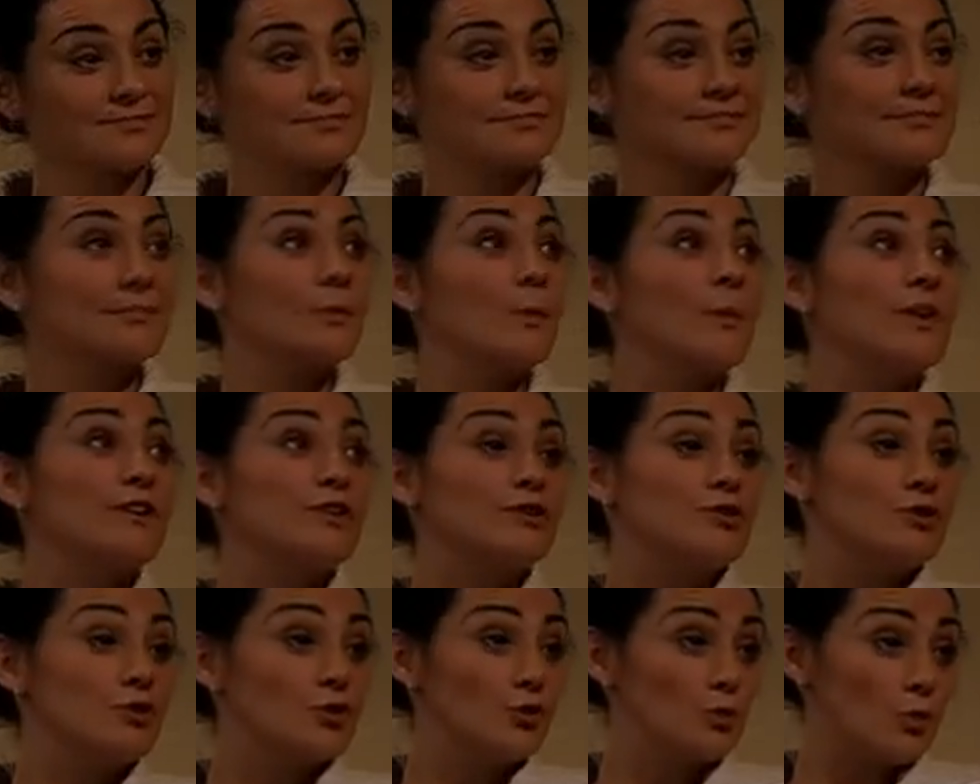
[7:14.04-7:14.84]
Why don't
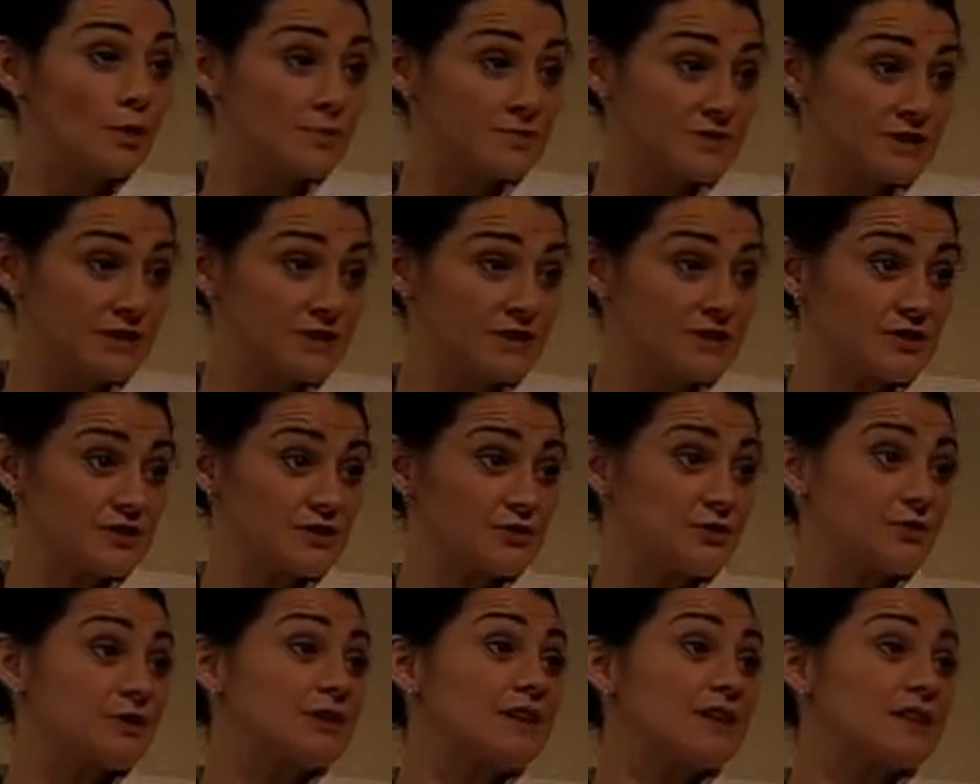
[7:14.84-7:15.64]
you go upstairs too
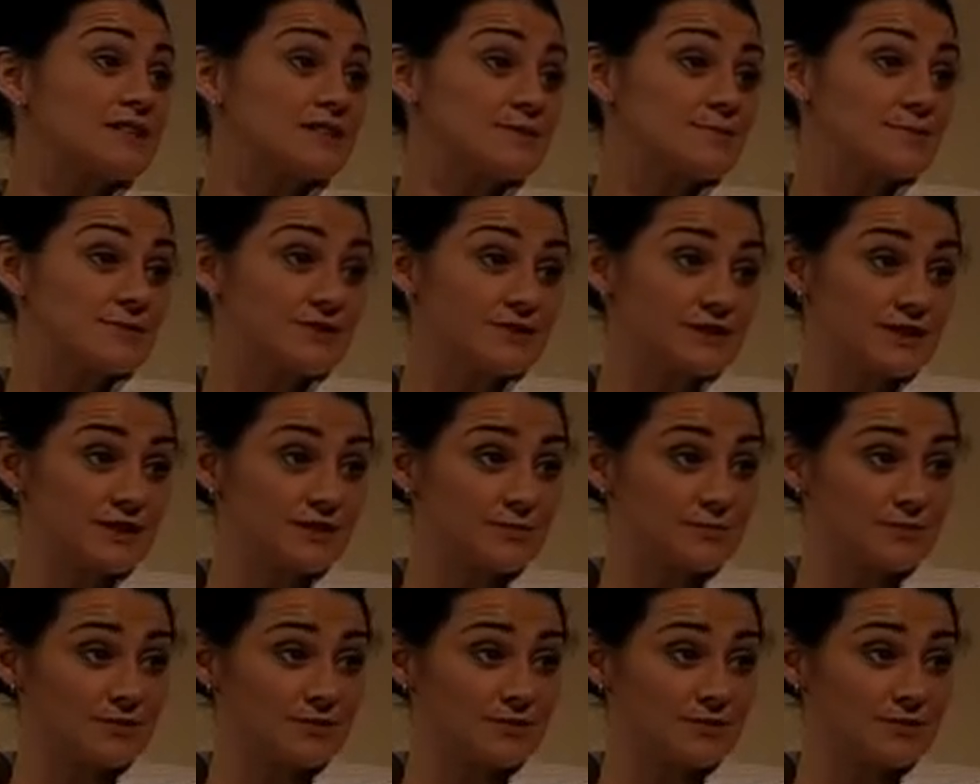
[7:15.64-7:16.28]
and get some sleep?